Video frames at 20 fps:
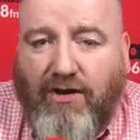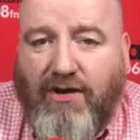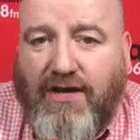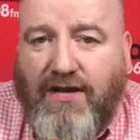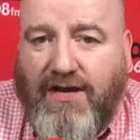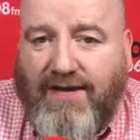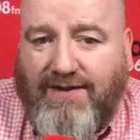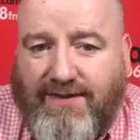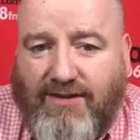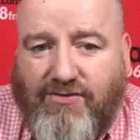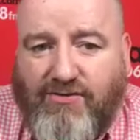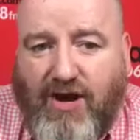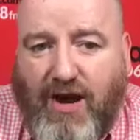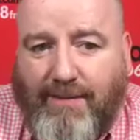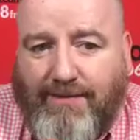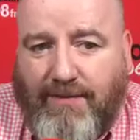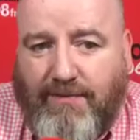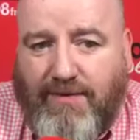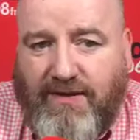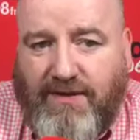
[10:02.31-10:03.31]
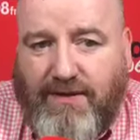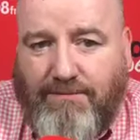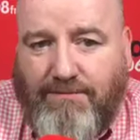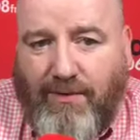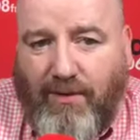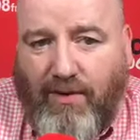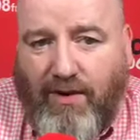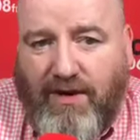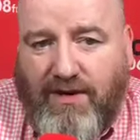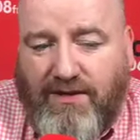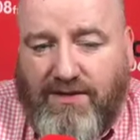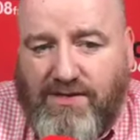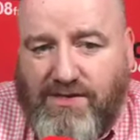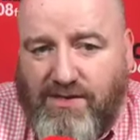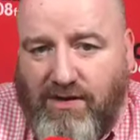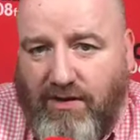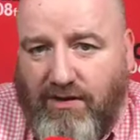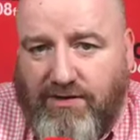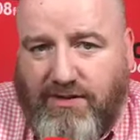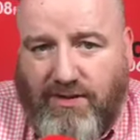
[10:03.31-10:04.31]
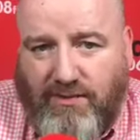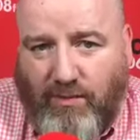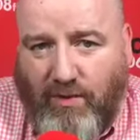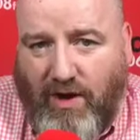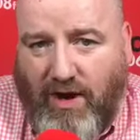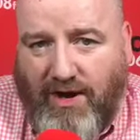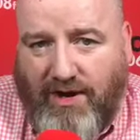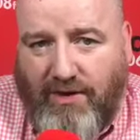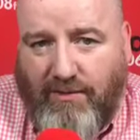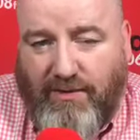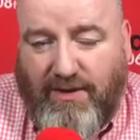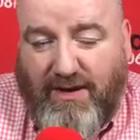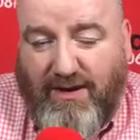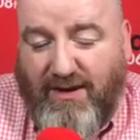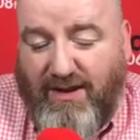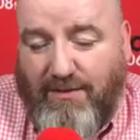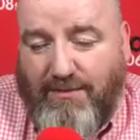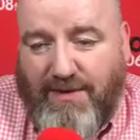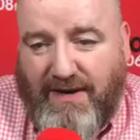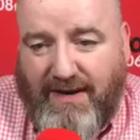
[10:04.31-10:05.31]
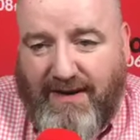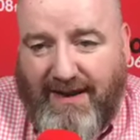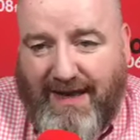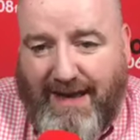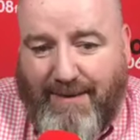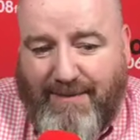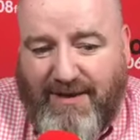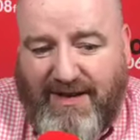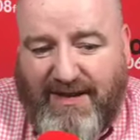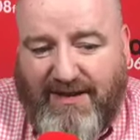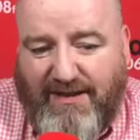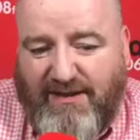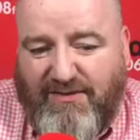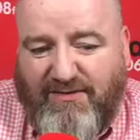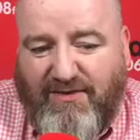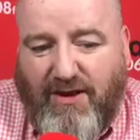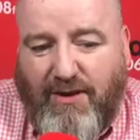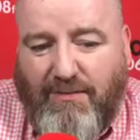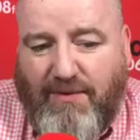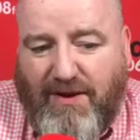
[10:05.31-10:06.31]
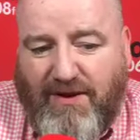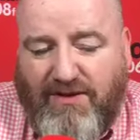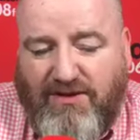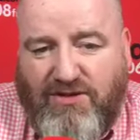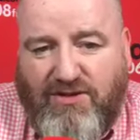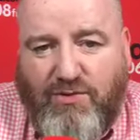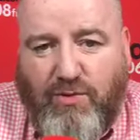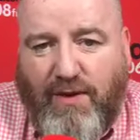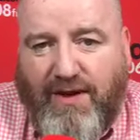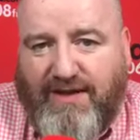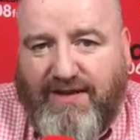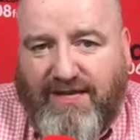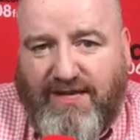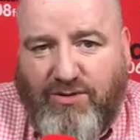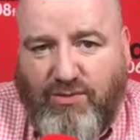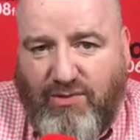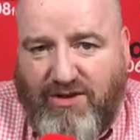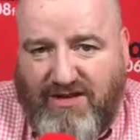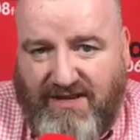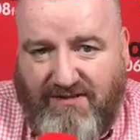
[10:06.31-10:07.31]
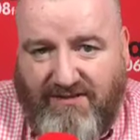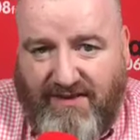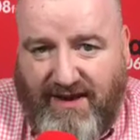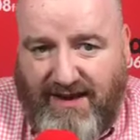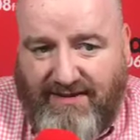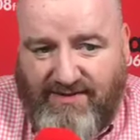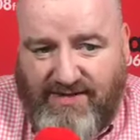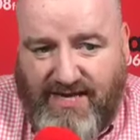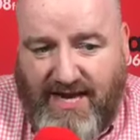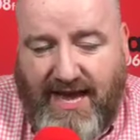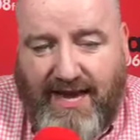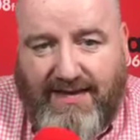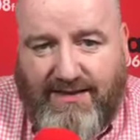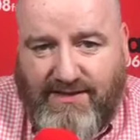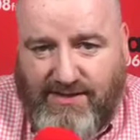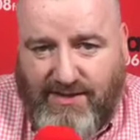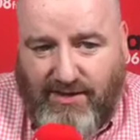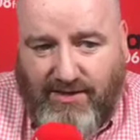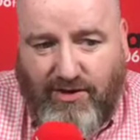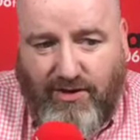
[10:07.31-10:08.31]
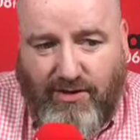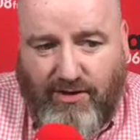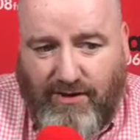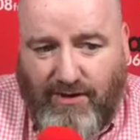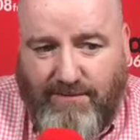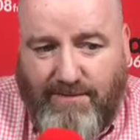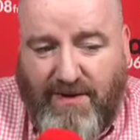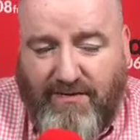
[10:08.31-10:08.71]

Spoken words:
you to drop them into boiling salted water with a little bit of lemon in it for about 20-25 seconds to cook them.